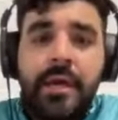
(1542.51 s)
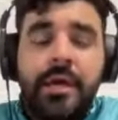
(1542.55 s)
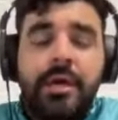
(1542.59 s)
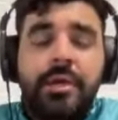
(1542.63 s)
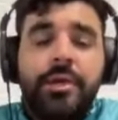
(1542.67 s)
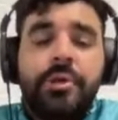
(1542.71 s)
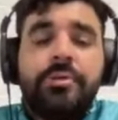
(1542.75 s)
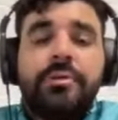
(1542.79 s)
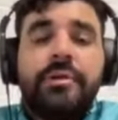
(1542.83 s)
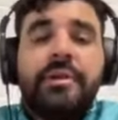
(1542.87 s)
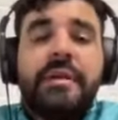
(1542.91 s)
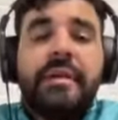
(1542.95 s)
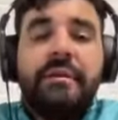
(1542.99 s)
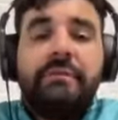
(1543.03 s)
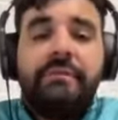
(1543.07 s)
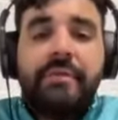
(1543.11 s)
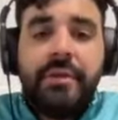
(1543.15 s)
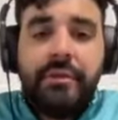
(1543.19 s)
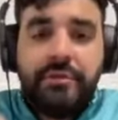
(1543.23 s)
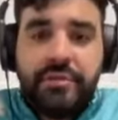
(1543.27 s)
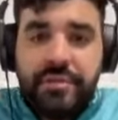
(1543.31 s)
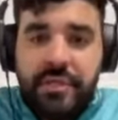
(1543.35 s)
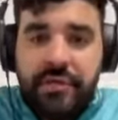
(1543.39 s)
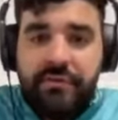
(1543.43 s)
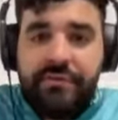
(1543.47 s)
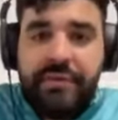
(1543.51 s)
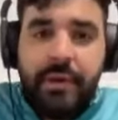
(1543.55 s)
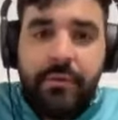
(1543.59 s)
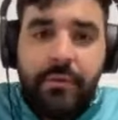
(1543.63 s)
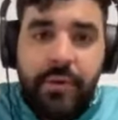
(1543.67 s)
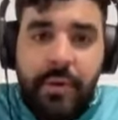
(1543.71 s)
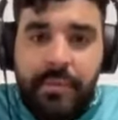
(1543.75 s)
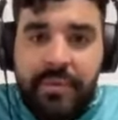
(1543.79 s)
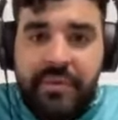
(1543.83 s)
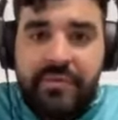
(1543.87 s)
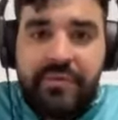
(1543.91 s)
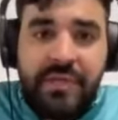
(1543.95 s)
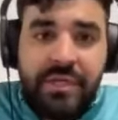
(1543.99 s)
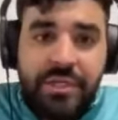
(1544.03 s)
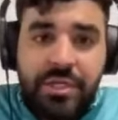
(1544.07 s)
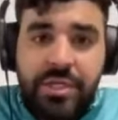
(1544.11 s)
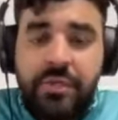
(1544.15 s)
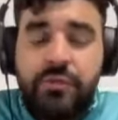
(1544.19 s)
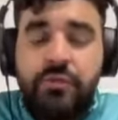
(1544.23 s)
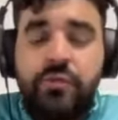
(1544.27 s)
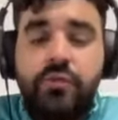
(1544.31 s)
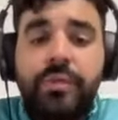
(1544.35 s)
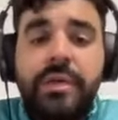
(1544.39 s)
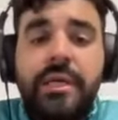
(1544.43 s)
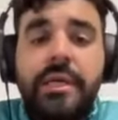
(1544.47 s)
You're giving yourself that
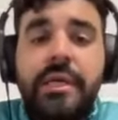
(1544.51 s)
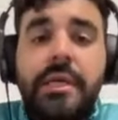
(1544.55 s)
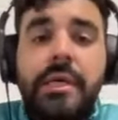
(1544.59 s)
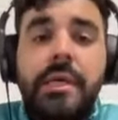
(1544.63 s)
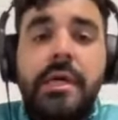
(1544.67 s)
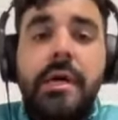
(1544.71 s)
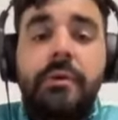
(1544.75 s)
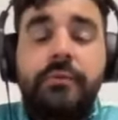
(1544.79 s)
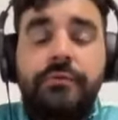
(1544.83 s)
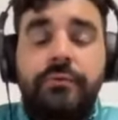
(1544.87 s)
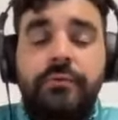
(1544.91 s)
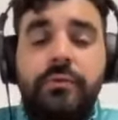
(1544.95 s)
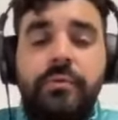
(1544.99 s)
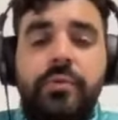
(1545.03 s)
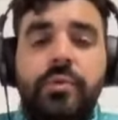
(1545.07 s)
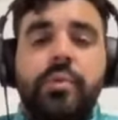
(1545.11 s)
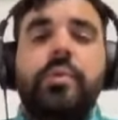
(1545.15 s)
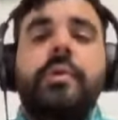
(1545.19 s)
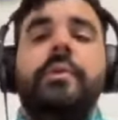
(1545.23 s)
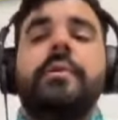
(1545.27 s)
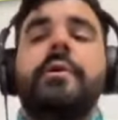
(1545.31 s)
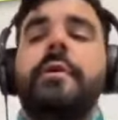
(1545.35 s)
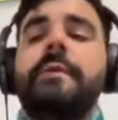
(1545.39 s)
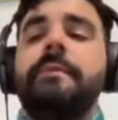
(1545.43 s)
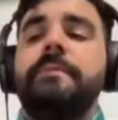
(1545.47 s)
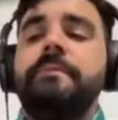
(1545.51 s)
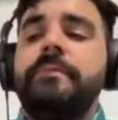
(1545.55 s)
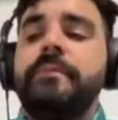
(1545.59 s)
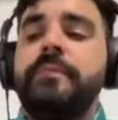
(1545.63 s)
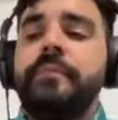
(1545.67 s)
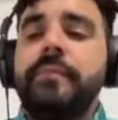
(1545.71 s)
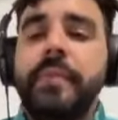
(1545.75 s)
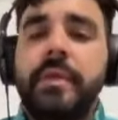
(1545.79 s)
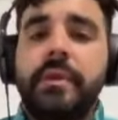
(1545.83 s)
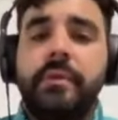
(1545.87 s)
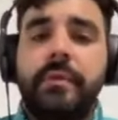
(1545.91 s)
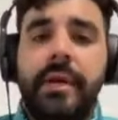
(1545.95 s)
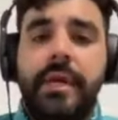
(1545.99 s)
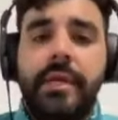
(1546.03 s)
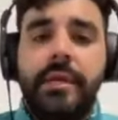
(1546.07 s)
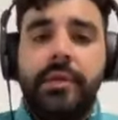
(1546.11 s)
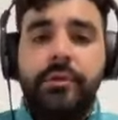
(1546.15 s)
repetition to be comfortable with it, right?